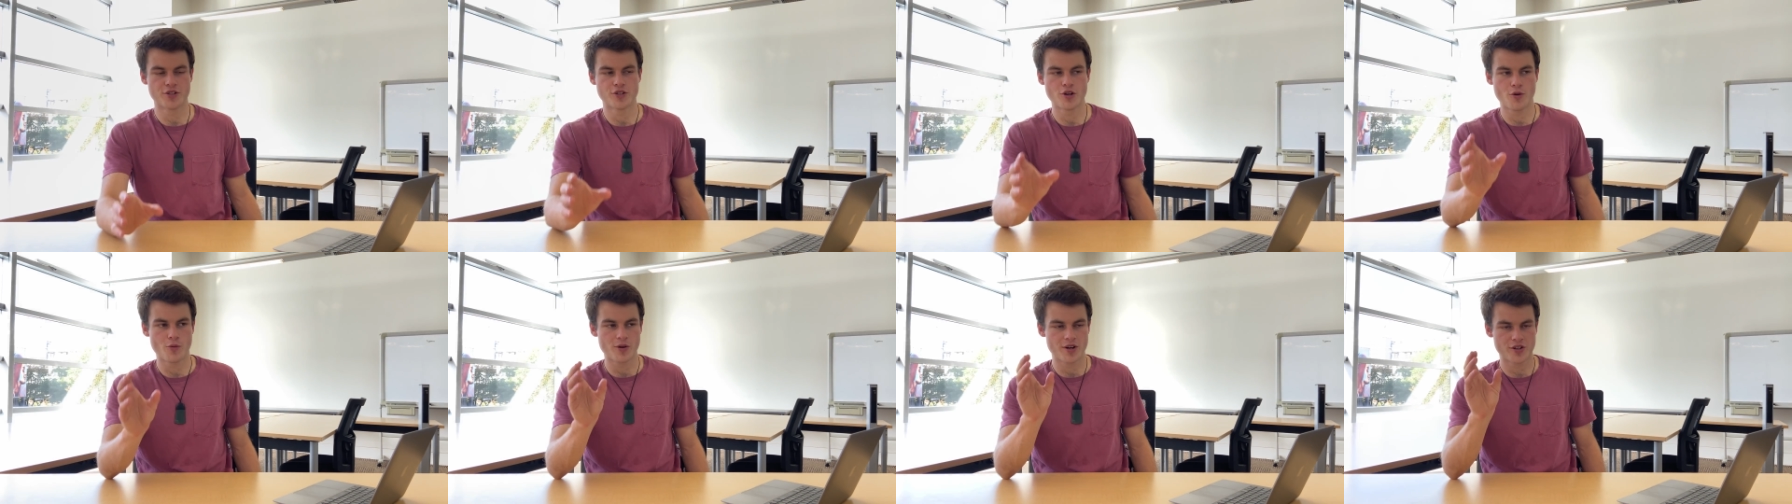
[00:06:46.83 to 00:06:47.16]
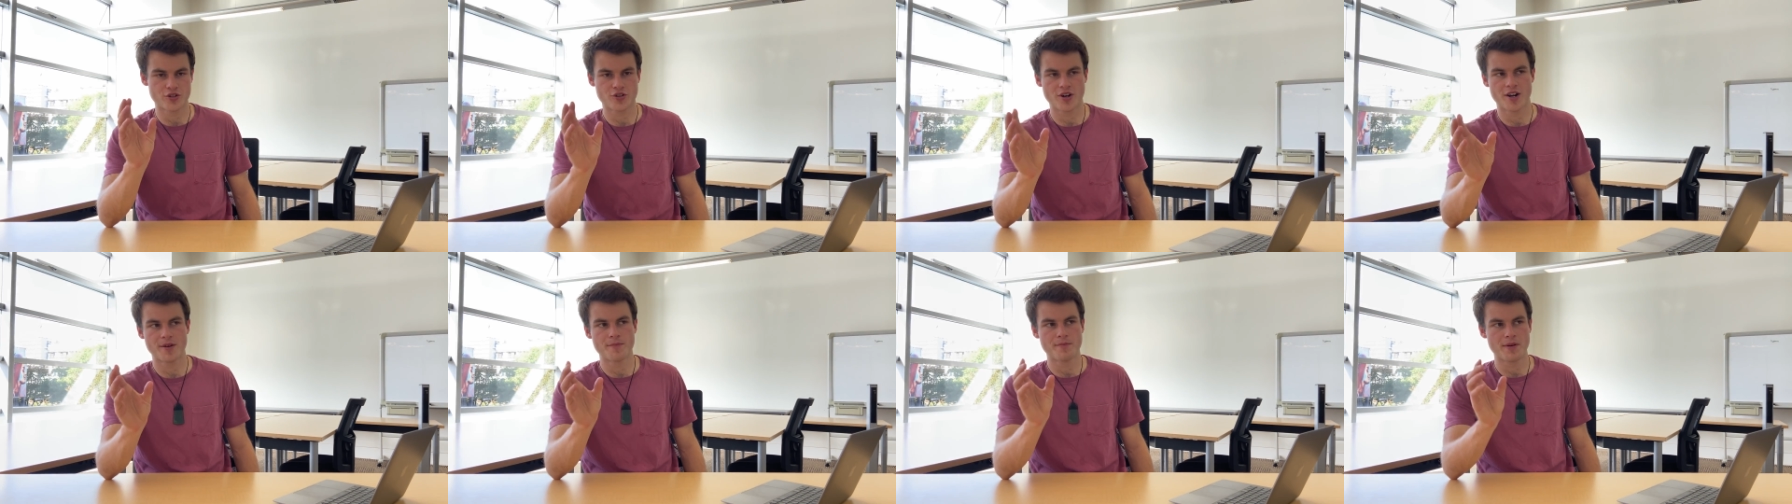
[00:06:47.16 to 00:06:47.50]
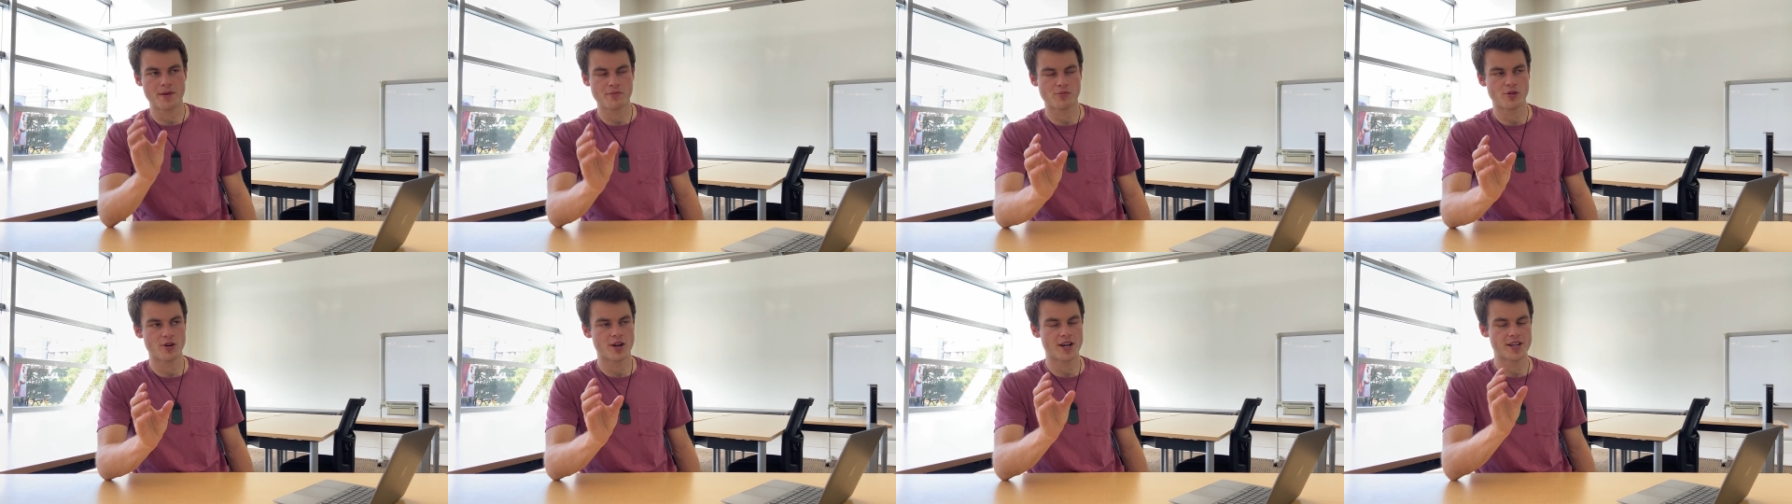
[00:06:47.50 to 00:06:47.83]
you don't want to try to
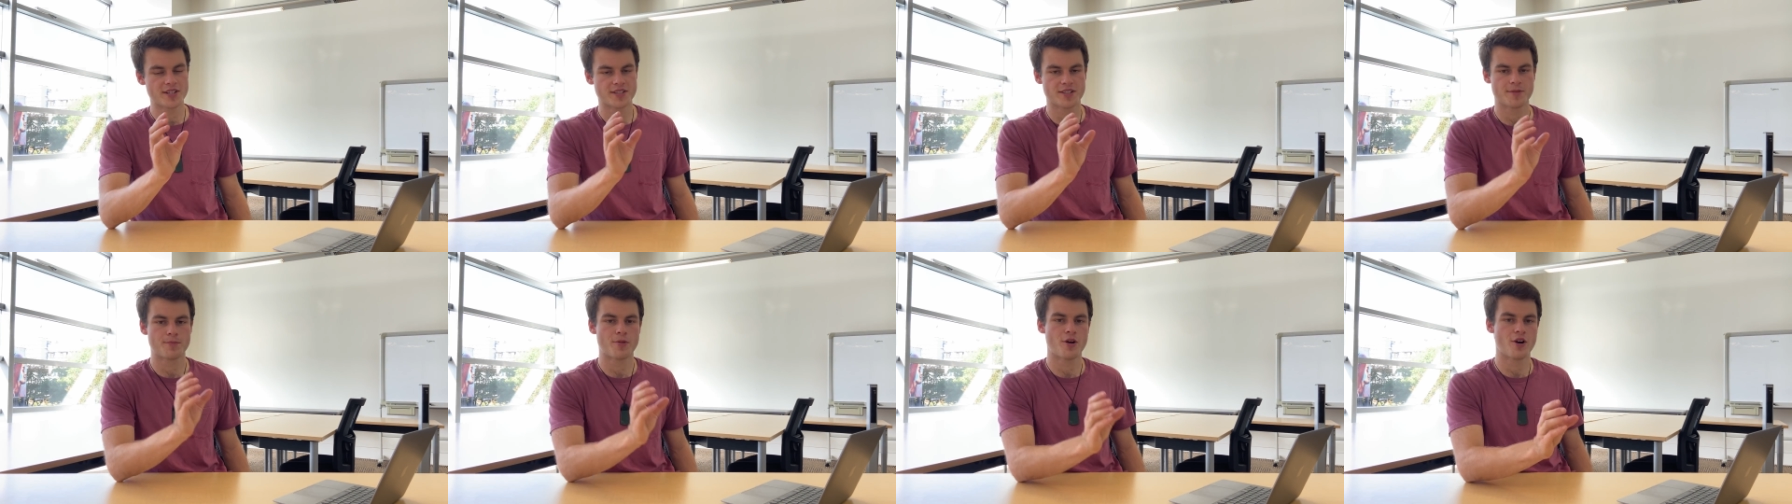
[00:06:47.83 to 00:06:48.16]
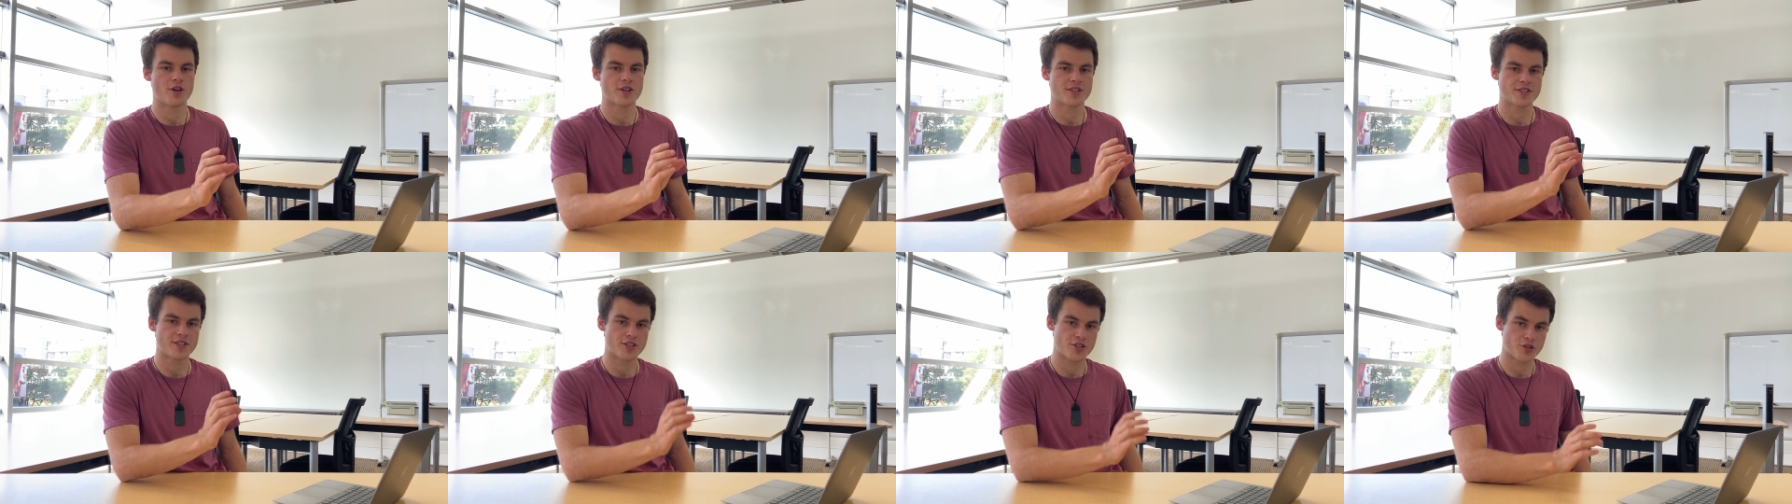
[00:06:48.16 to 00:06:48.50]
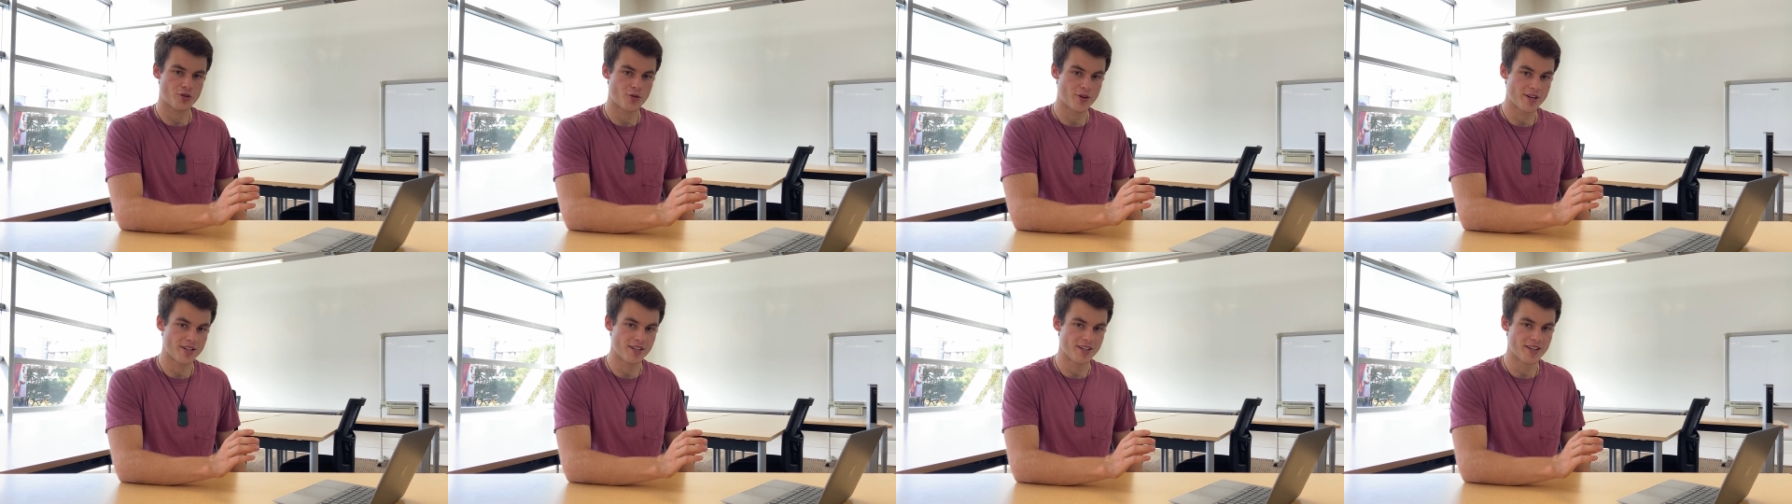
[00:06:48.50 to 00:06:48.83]
memorize the parts
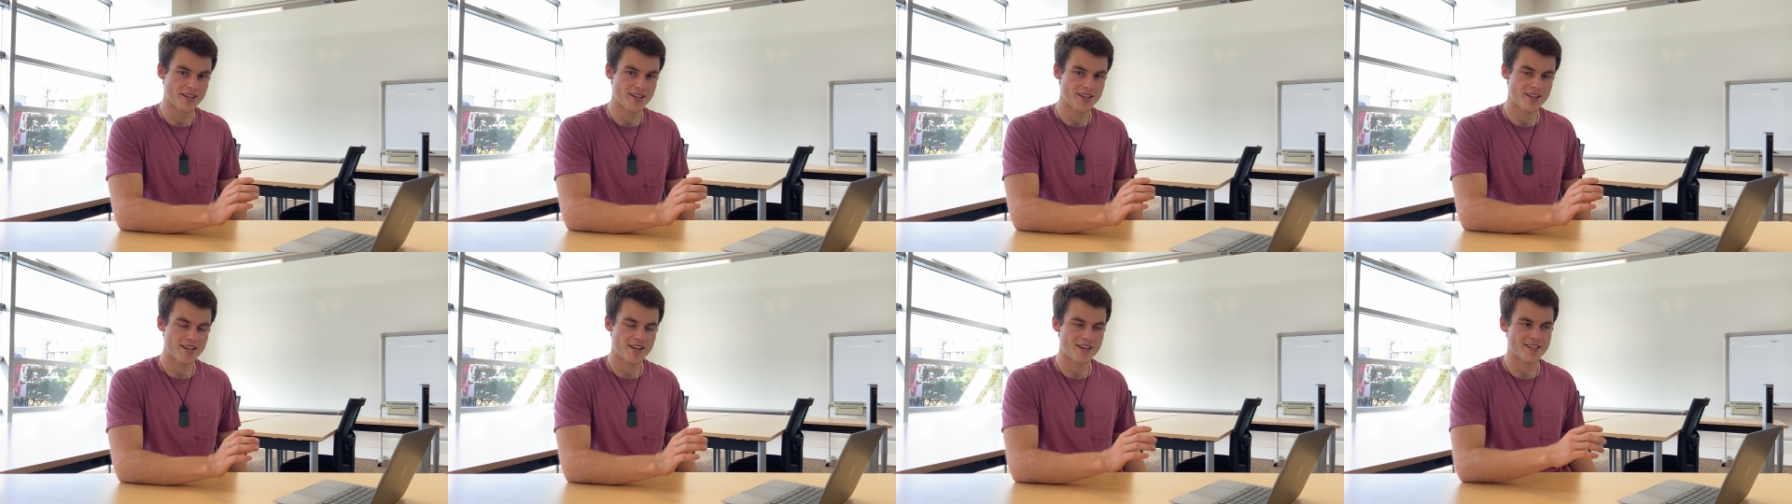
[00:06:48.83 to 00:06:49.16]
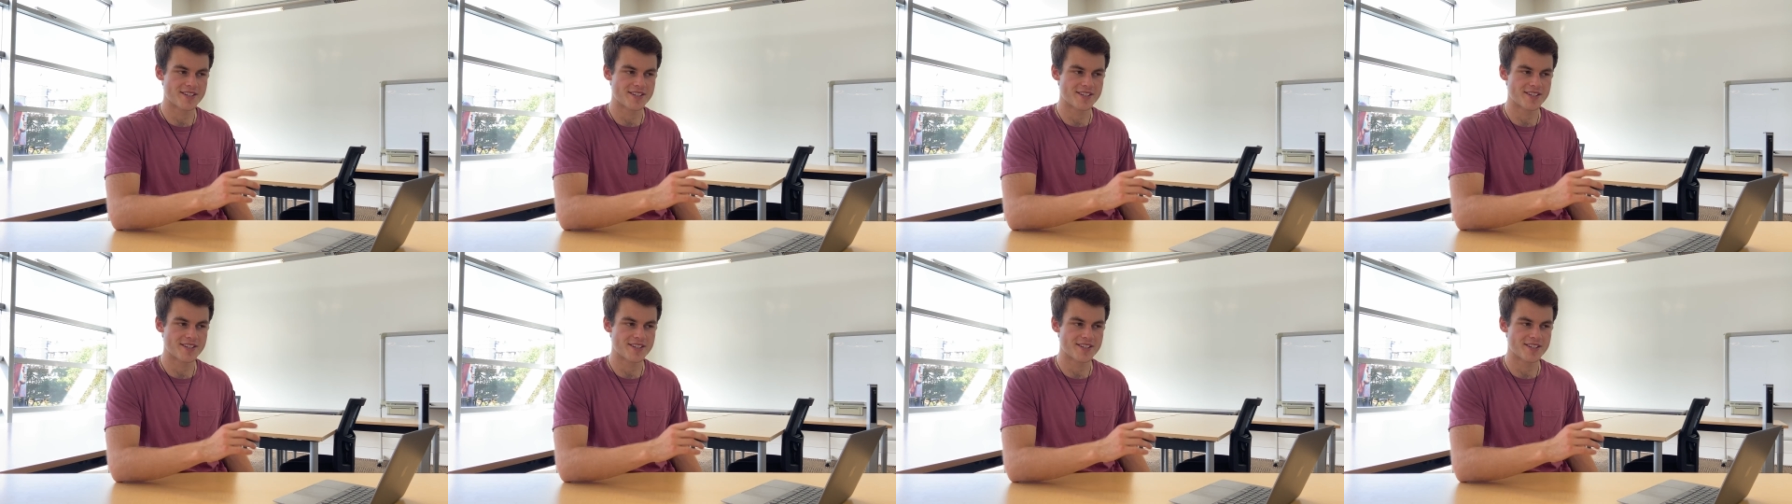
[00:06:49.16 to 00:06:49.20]
discreetly.